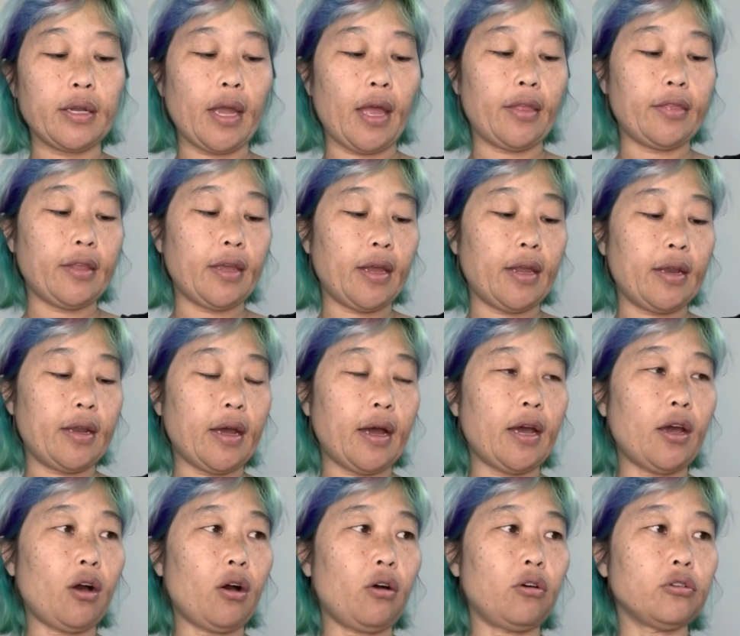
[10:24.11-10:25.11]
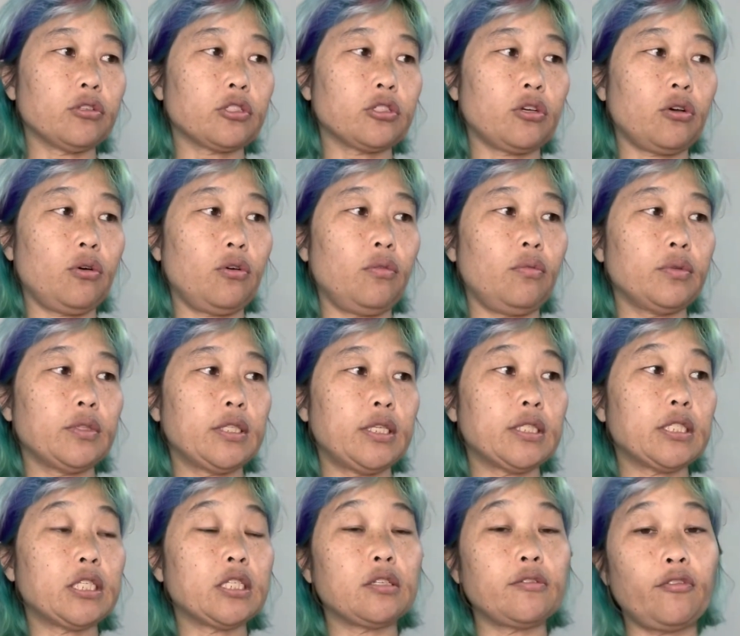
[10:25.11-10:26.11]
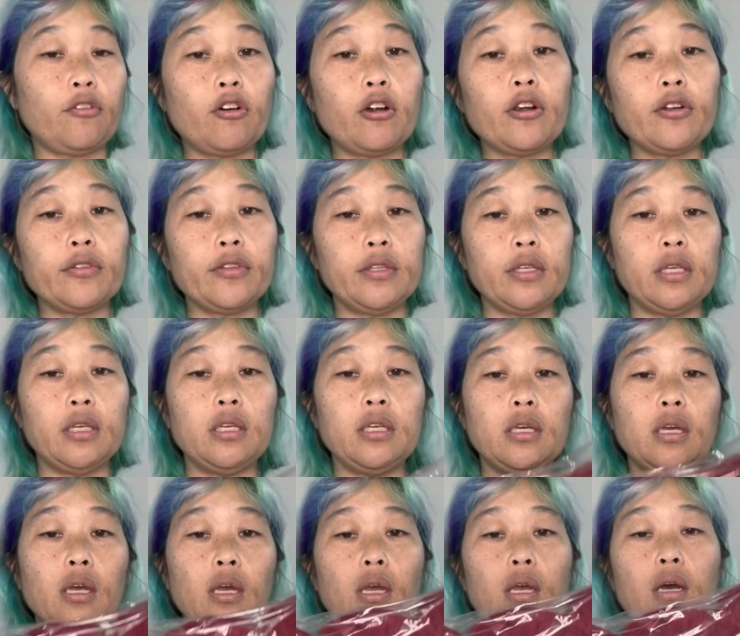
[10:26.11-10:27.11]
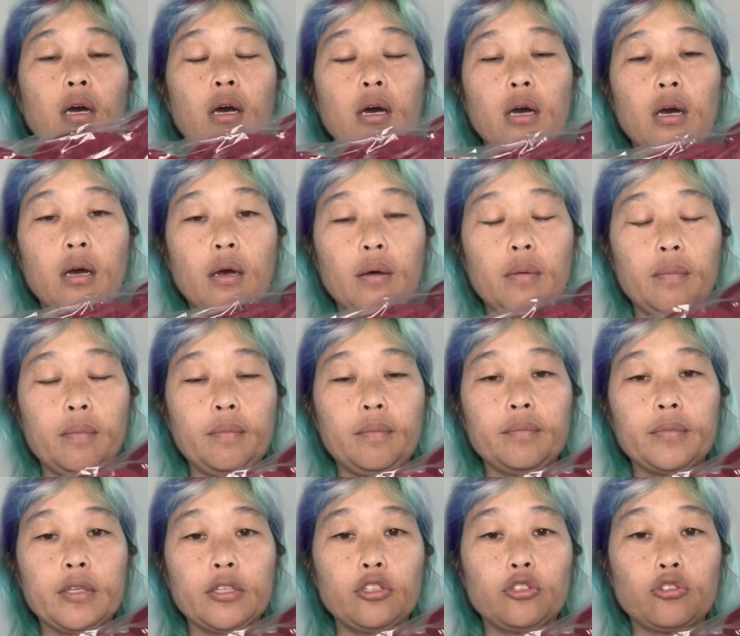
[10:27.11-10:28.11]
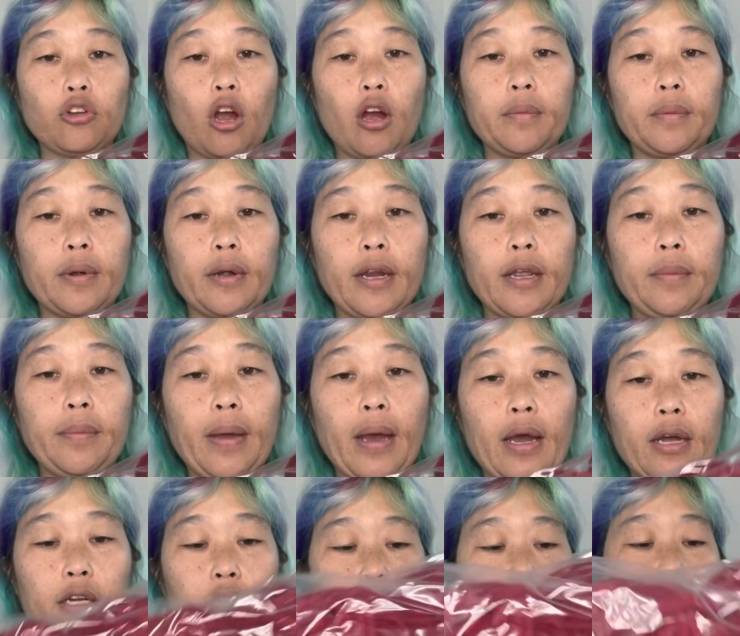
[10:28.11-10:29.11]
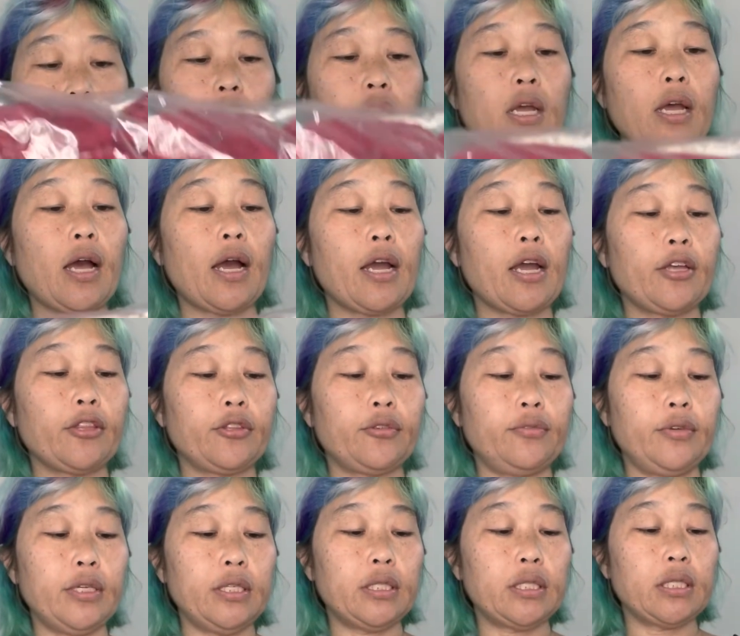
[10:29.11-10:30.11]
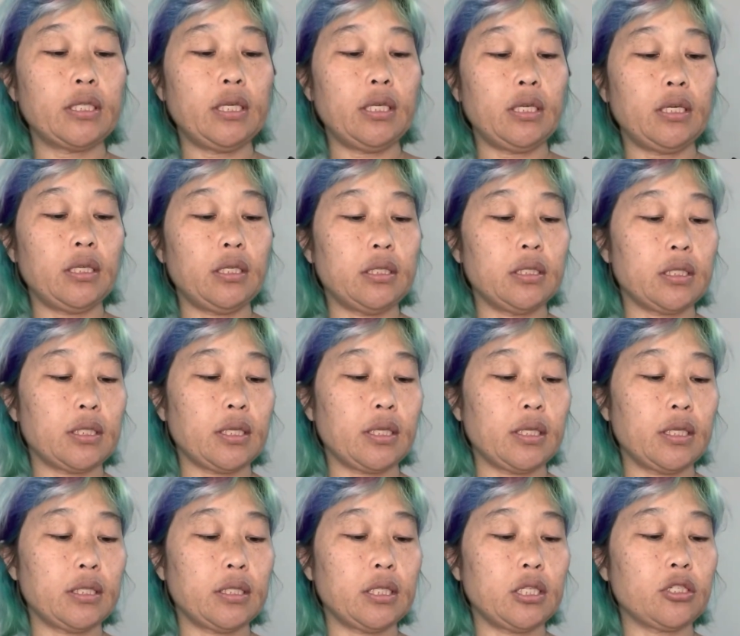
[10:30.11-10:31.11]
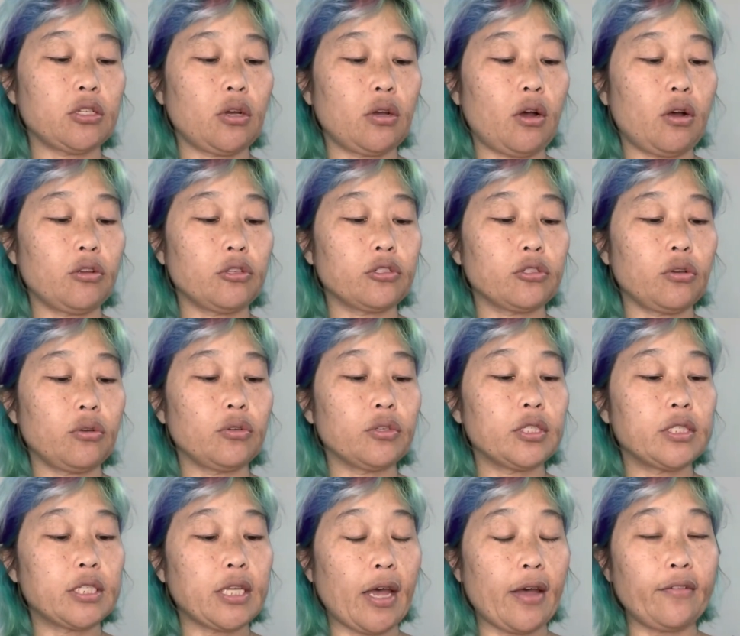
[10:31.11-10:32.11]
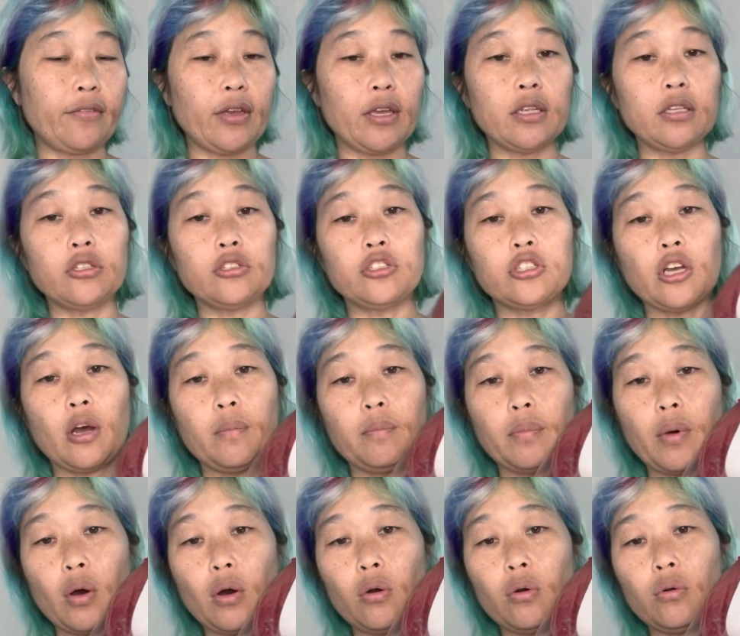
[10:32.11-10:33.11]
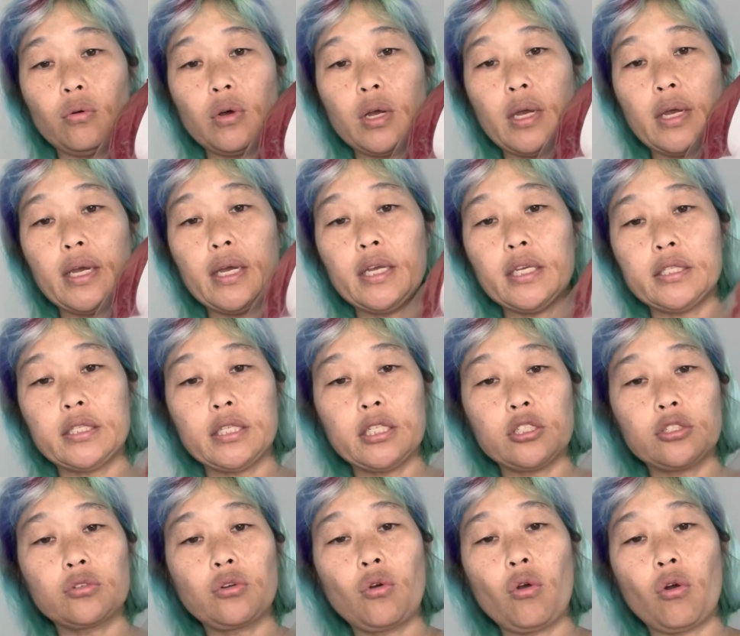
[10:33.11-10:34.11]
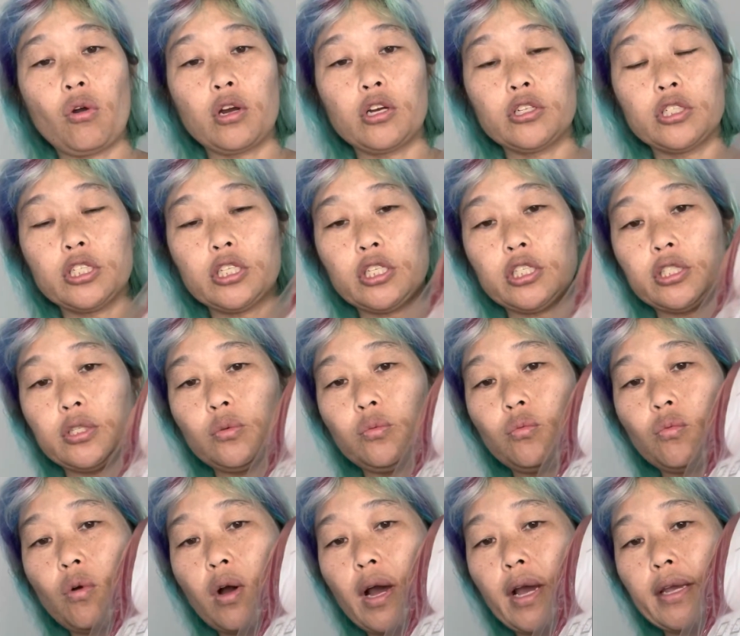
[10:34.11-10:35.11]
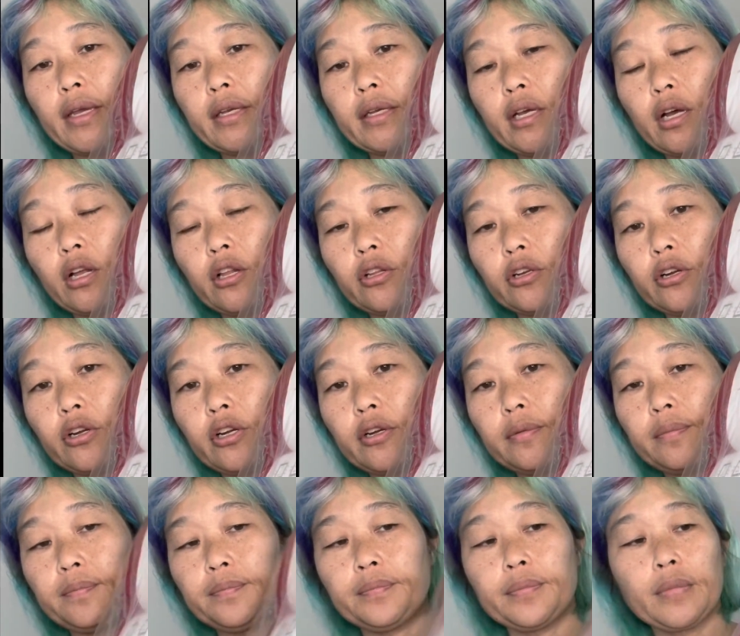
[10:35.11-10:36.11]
And then I also, this is for the strawberry pattern. I got 3 skeins, and this is also 7 jumbo. It's this gorgeous wine color.